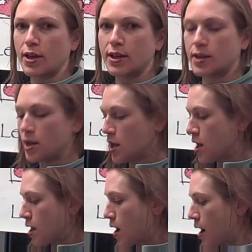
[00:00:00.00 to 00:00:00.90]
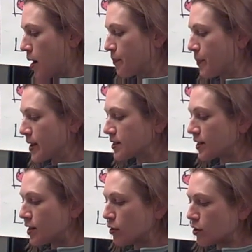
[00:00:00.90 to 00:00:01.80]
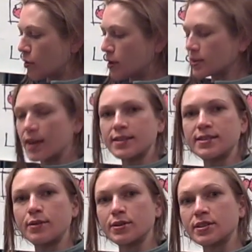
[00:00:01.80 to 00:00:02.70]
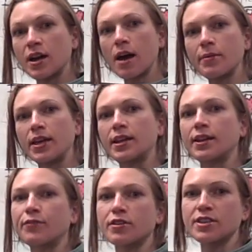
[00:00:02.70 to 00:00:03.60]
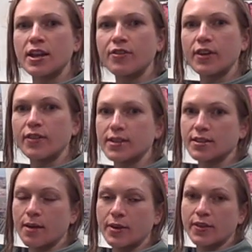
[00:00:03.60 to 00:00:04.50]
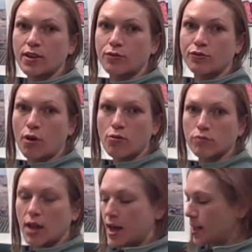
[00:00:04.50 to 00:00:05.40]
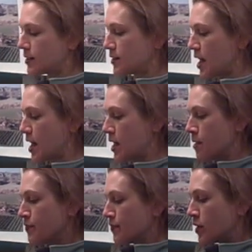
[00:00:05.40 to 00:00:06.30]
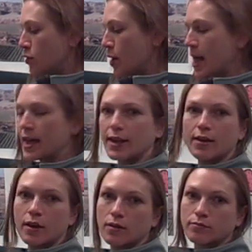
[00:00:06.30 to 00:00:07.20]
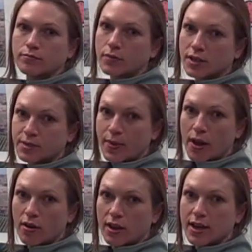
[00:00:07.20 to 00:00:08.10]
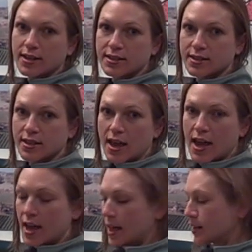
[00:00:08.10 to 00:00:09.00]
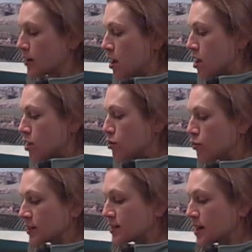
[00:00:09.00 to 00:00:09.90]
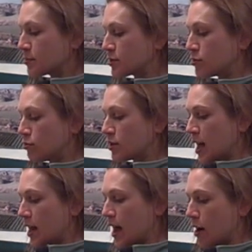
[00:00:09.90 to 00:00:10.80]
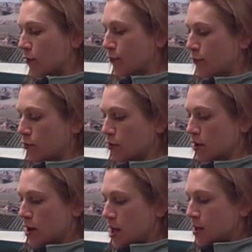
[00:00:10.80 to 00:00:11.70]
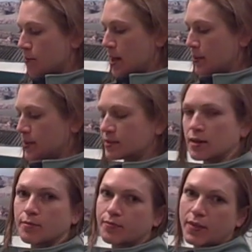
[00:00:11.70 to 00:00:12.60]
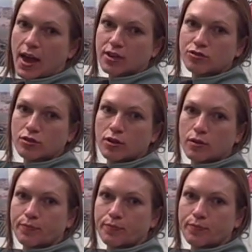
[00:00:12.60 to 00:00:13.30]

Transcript: And um, basically, you'll go online and see what's coming, and if there's anything that's coming that you don't like, say you hate um, asparagus and you can substitute that out for maybe some extra